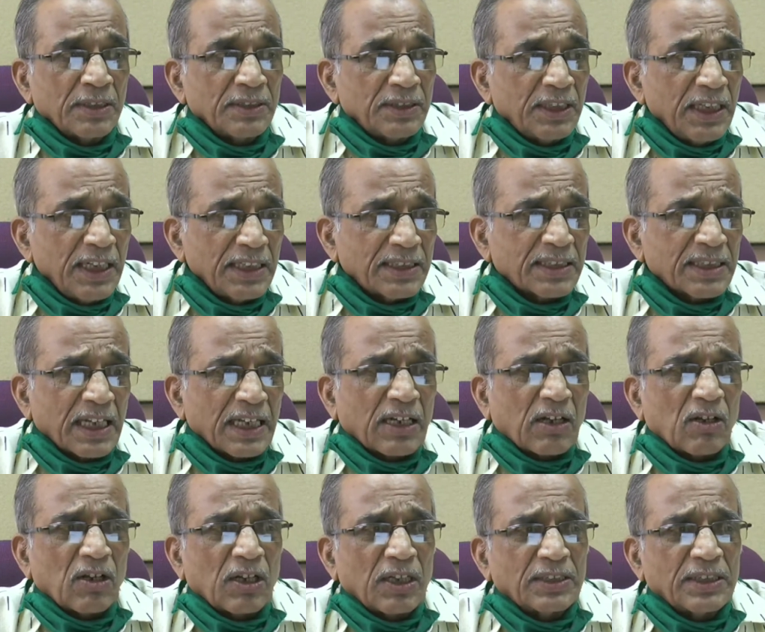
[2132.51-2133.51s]
These
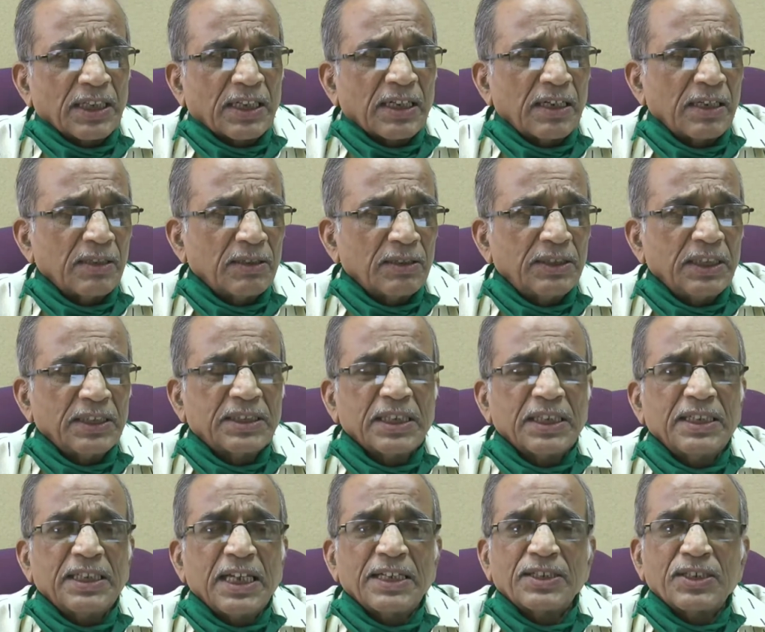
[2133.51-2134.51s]
psychological
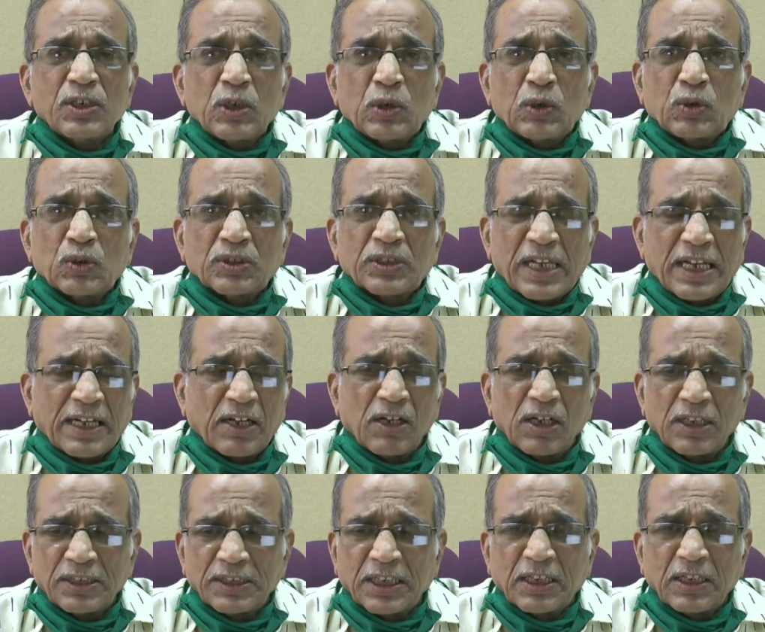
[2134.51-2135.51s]
diseases due to
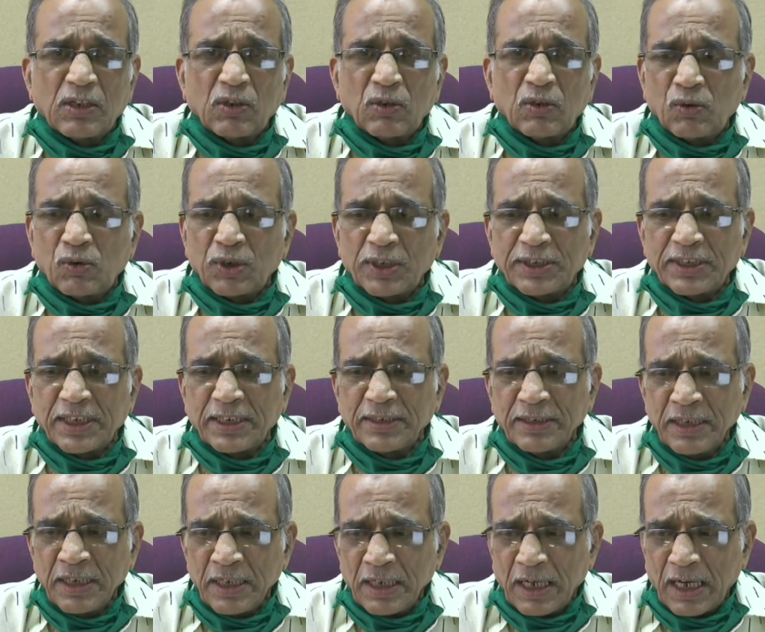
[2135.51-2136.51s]
psychological
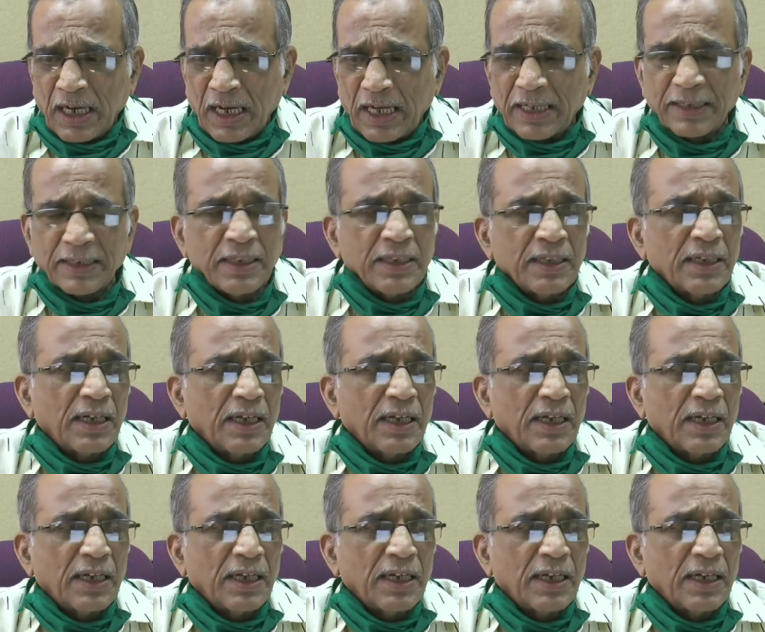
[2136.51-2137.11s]
origin are